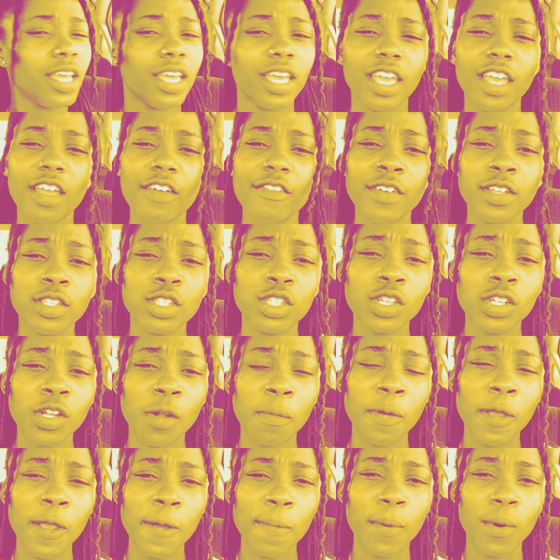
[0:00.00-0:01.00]
Even to the
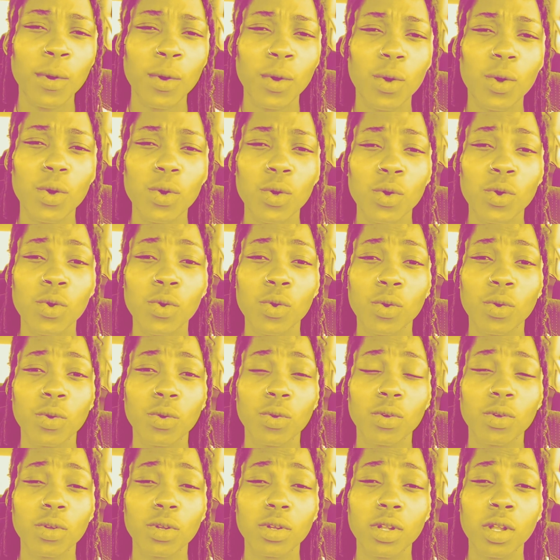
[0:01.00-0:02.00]
people who
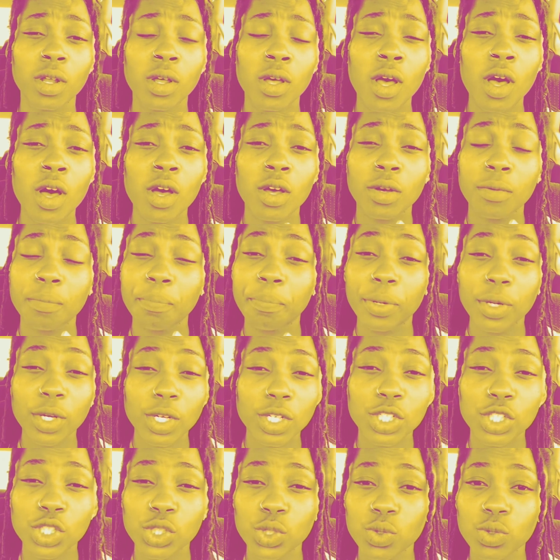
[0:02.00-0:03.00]

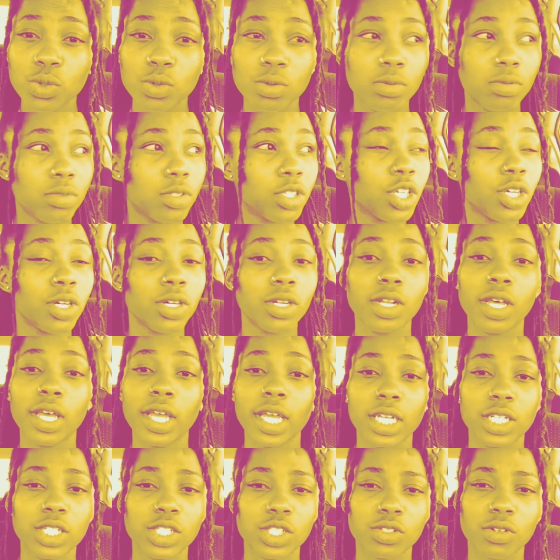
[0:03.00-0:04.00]
push you to the
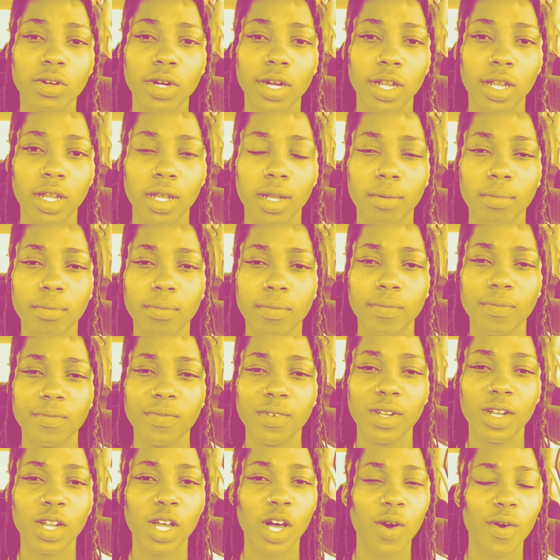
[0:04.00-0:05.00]
extreme,
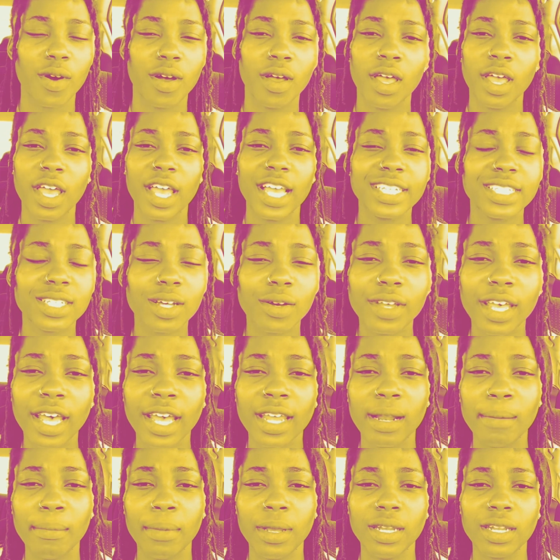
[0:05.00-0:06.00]
you know, it's
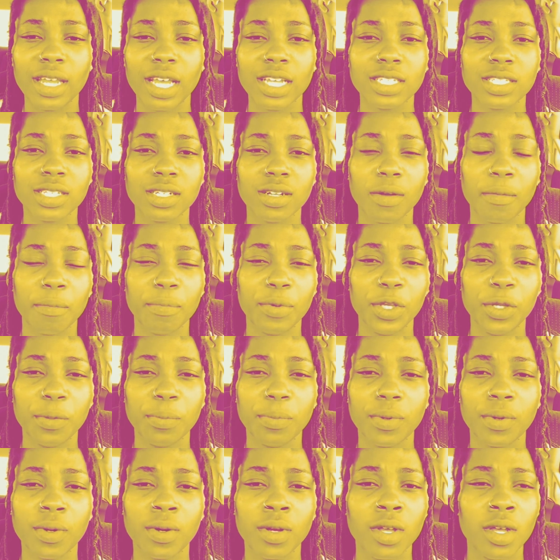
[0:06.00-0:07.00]
okay to be nice to them
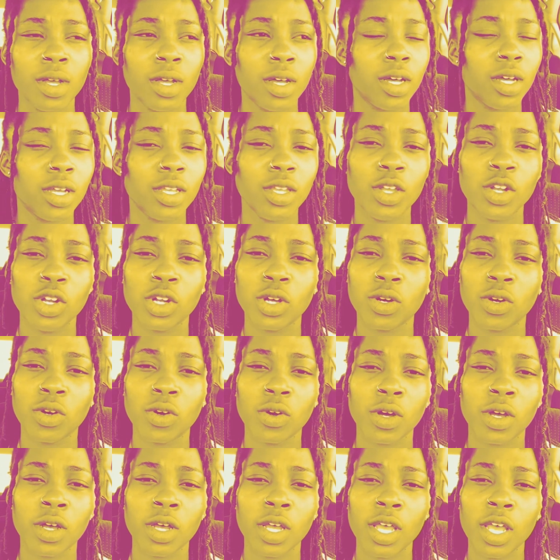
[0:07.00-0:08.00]
people, you
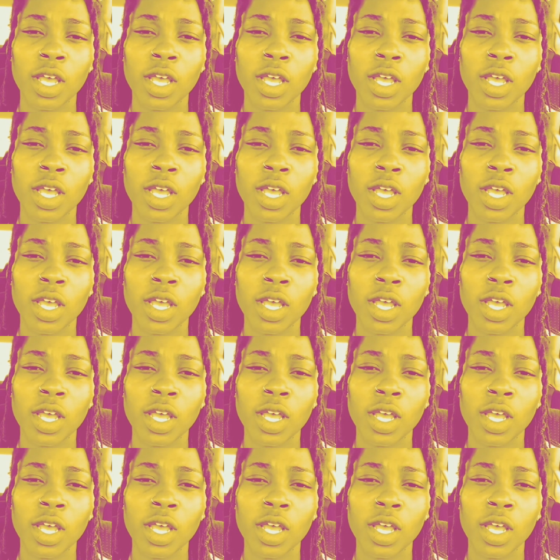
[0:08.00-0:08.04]
know.